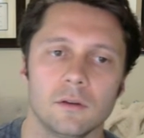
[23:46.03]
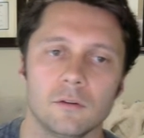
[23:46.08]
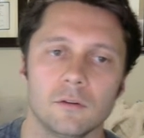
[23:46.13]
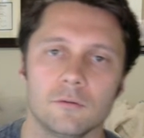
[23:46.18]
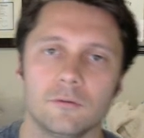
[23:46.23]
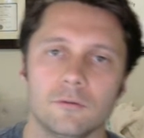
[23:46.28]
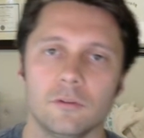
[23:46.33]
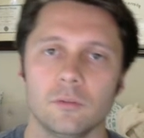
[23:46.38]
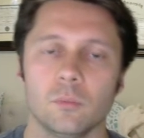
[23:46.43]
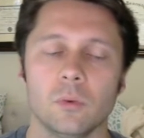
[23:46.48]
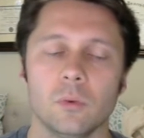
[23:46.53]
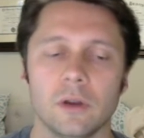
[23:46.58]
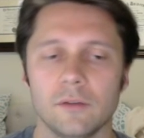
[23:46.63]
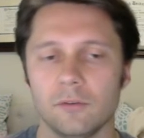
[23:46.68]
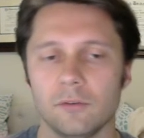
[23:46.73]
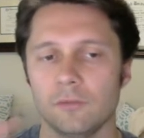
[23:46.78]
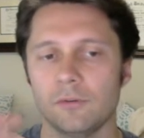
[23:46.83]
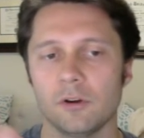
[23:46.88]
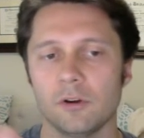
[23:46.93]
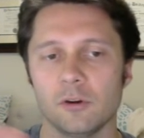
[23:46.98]
for
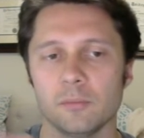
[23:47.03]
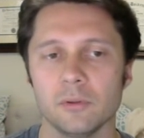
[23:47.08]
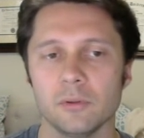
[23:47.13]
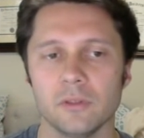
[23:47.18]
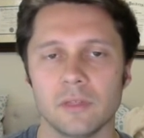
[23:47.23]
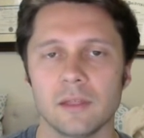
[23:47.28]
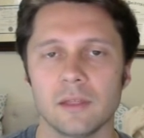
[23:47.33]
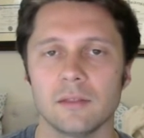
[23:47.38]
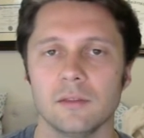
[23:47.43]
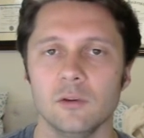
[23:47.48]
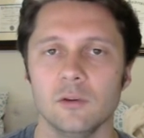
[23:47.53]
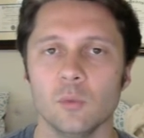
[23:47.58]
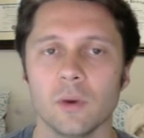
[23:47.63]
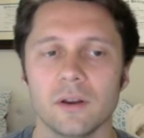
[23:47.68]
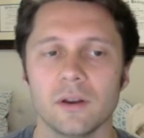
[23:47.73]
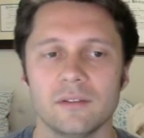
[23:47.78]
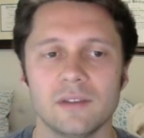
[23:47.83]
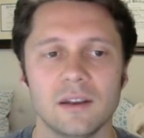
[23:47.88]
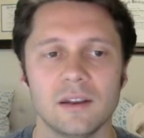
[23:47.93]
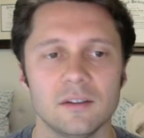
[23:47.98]
whatever variable that you want
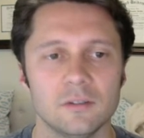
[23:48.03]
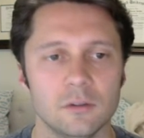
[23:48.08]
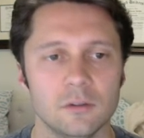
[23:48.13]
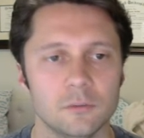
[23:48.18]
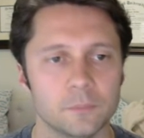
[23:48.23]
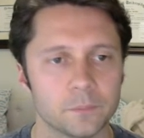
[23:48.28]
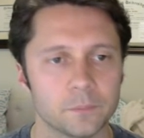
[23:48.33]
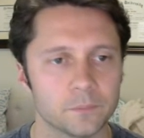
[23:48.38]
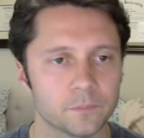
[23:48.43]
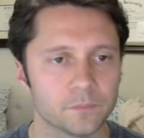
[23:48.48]
to set it to.